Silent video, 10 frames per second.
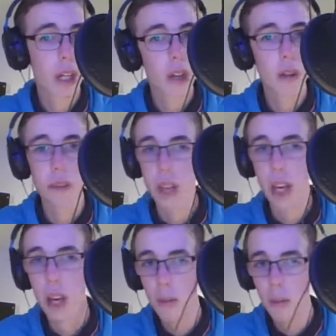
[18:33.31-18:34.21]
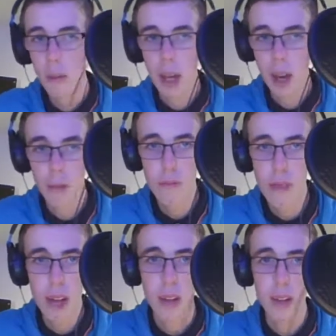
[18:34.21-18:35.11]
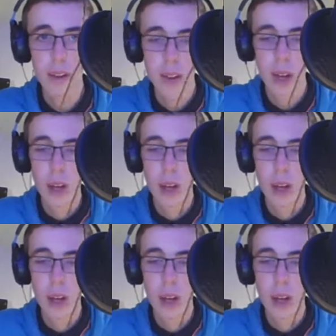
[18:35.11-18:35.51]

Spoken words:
do see it, it will be horrendous